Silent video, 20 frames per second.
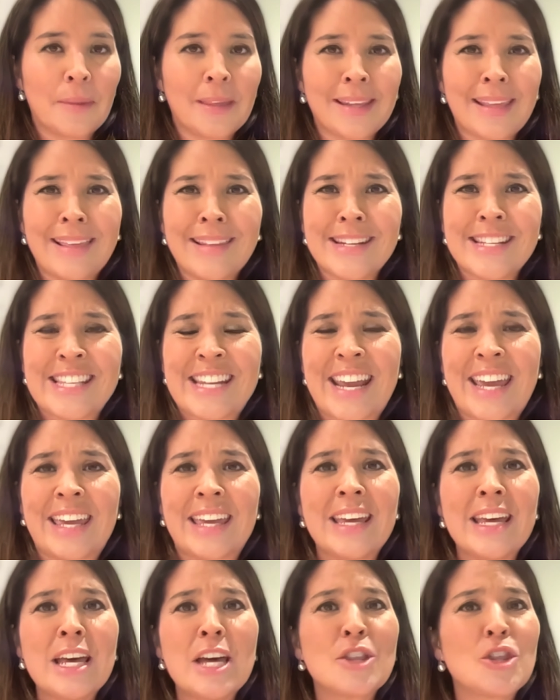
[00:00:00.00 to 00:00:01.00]
But at the end of the
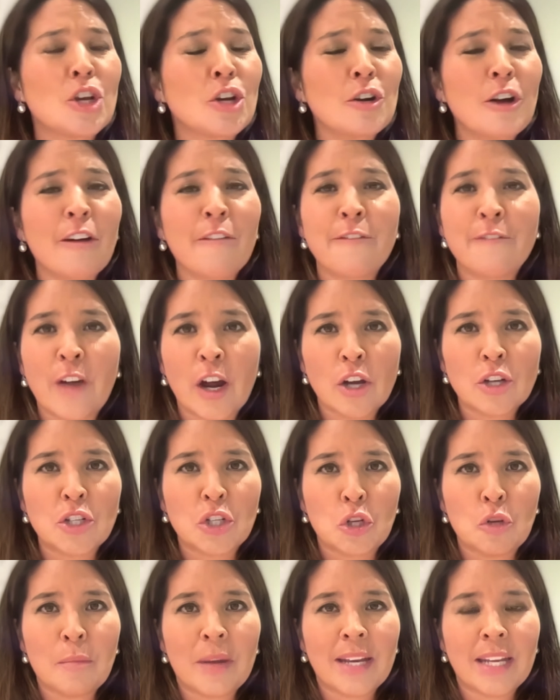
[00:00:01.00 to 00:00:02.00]
day, there are far
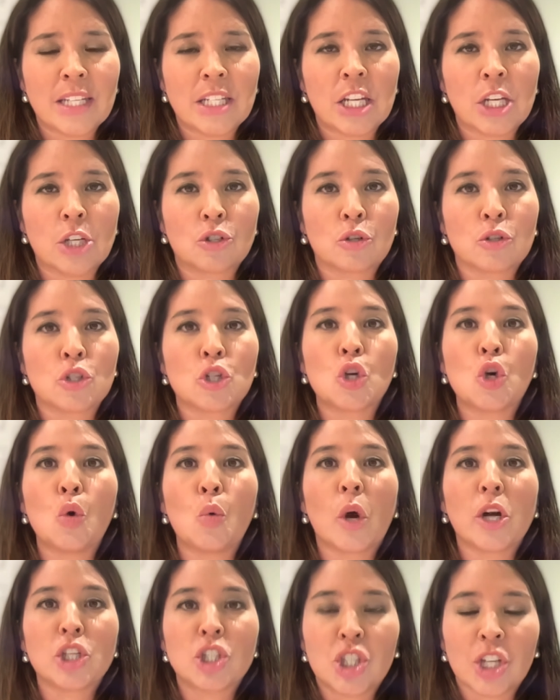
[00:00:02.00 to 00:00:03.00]
too many teachers
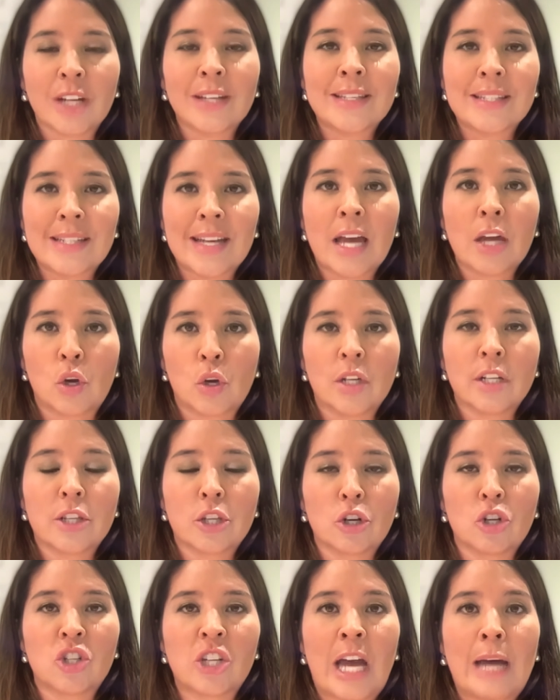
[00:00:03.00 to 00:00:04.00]
who are just not good
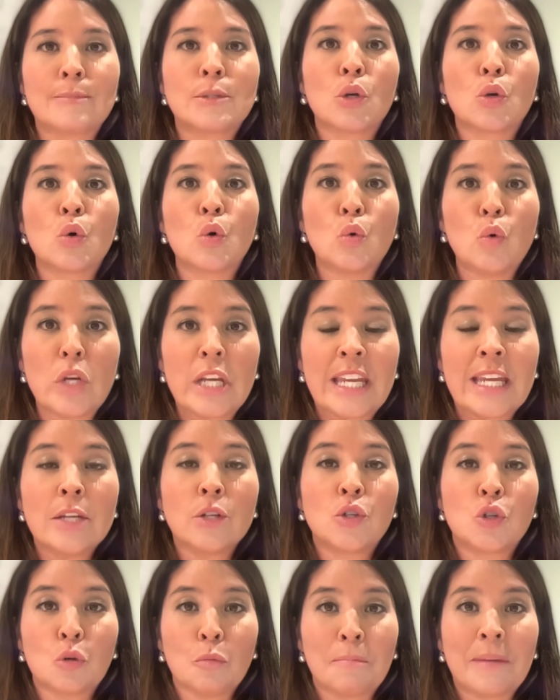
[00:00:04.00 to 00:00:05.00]
at their jobs who
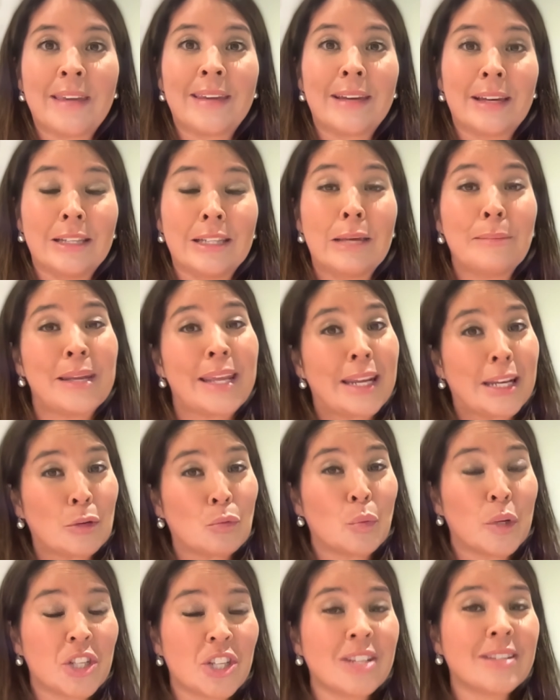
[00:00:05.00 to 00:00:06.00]
need to be
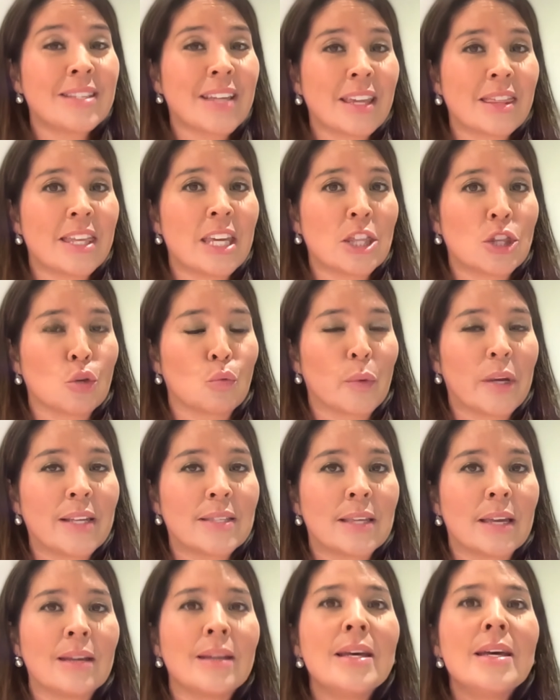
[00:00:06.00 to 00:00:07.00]
eliminated, which is, I think, the
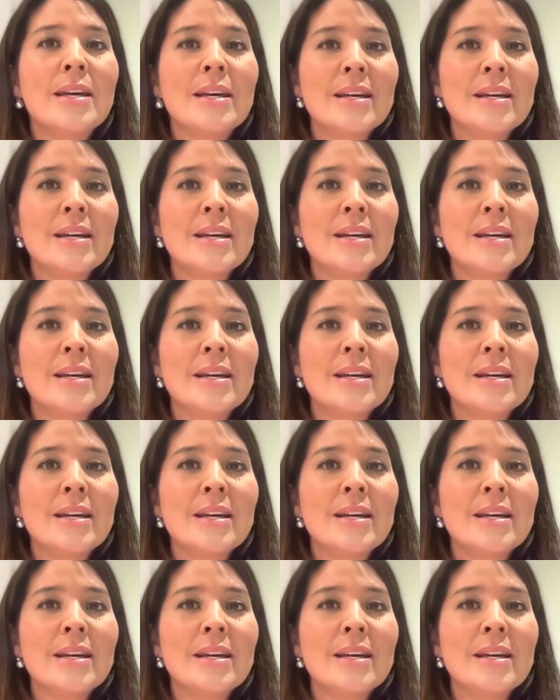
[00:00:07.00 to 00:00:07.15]
reason